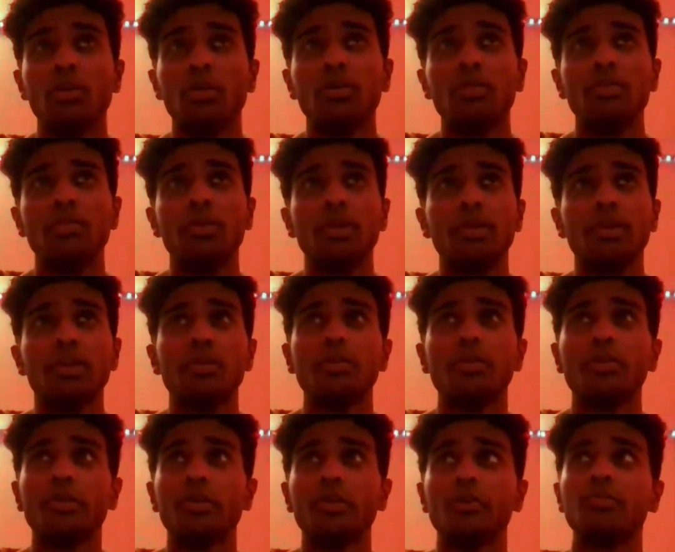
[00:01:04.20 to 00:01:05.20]
am I
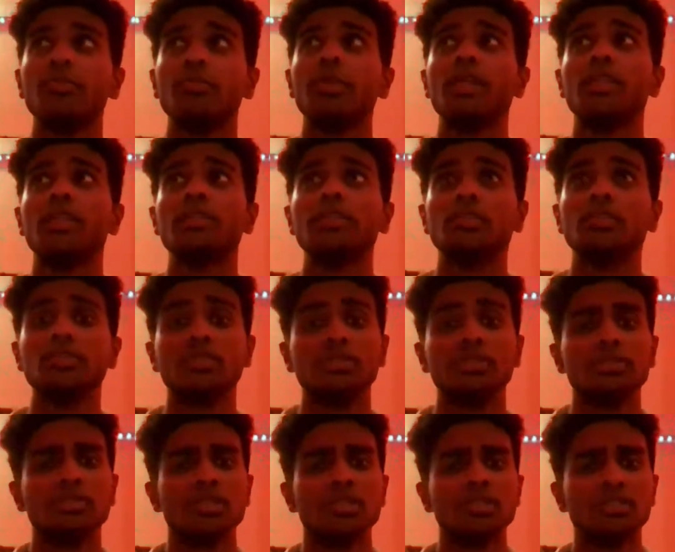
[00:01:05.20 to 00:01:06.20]
going to make the
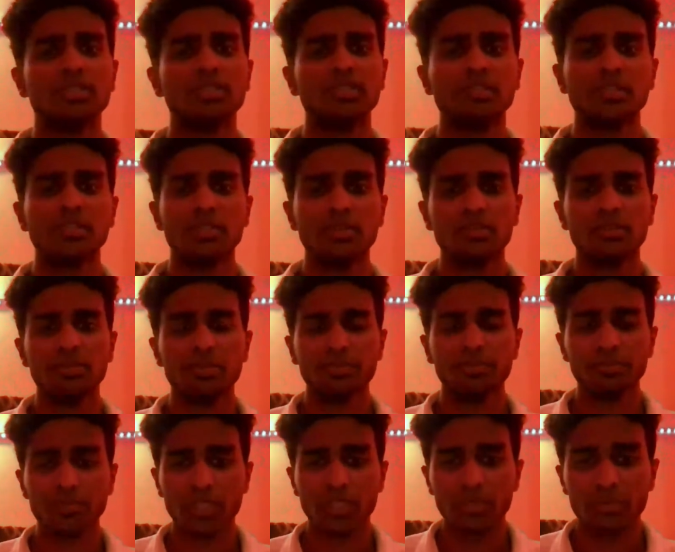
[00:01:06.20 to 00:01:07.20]
synthesizing stuff
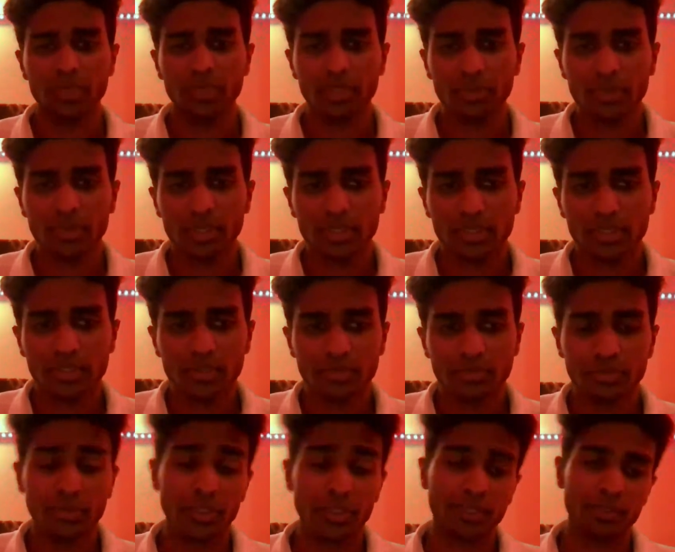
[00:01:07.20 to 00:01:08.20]
in between this,
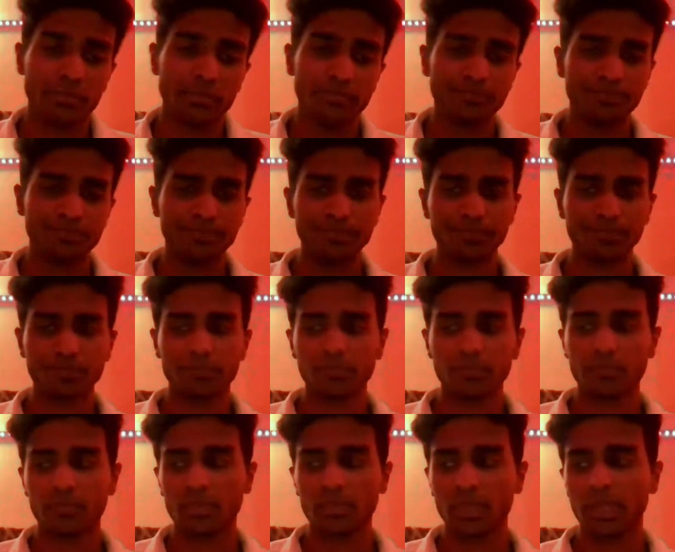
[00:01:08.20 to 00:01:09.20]
but
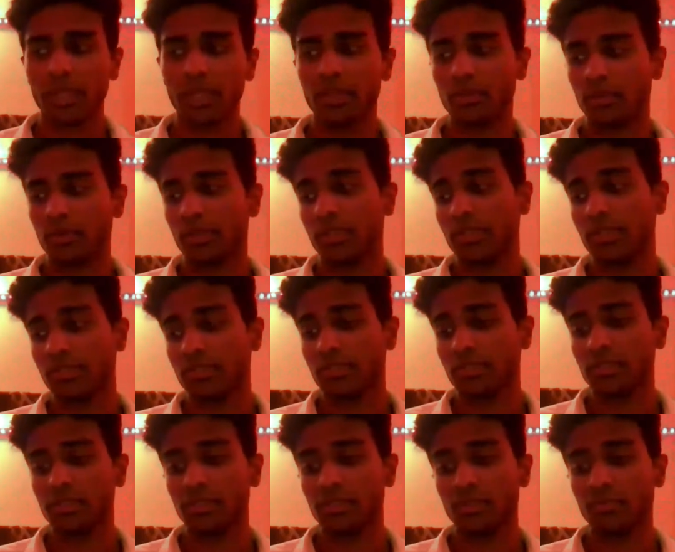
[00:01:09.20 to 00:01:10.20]
I know it is
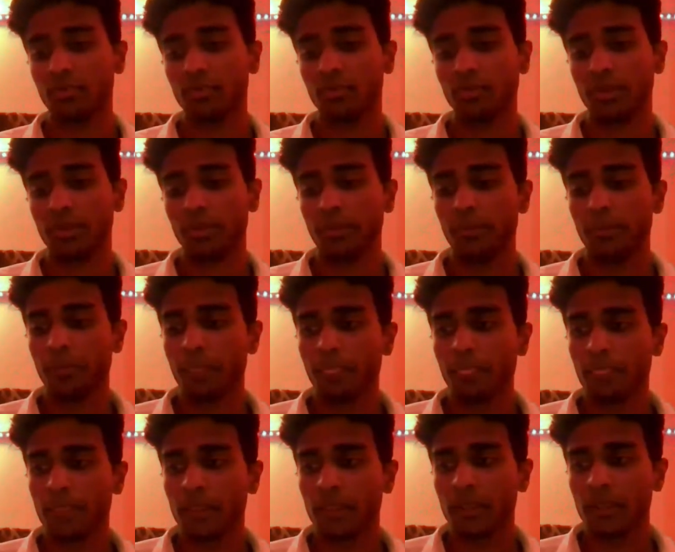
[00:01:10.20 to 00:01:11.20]
the thing for me.
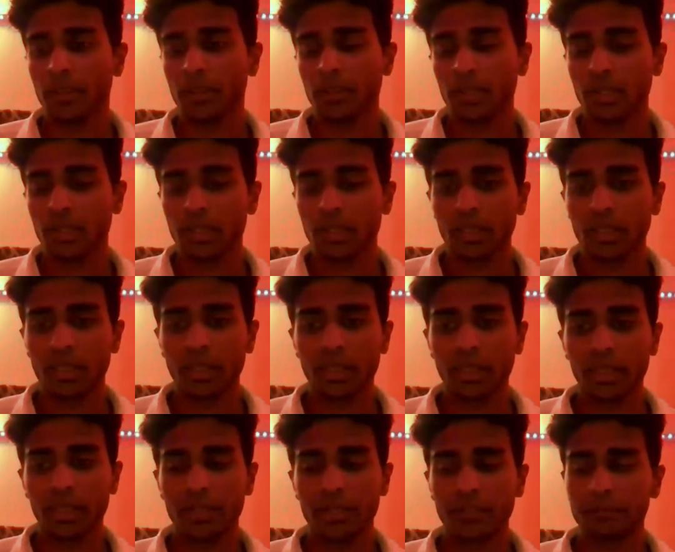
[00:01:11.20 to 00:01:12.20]

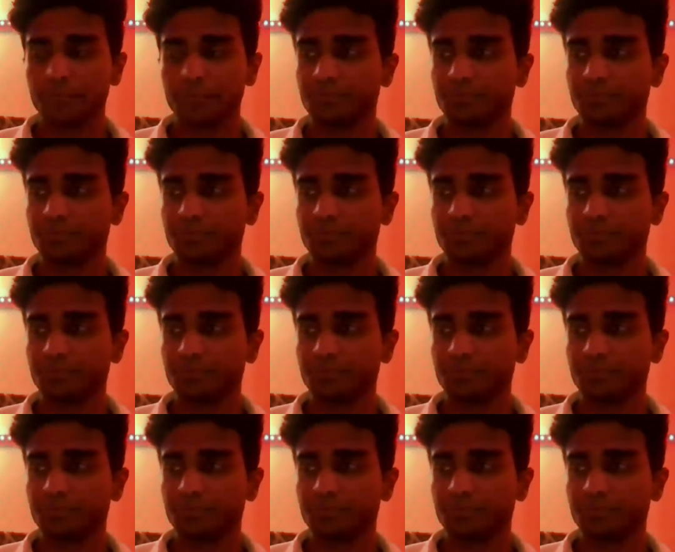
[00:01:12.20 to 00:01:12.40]
And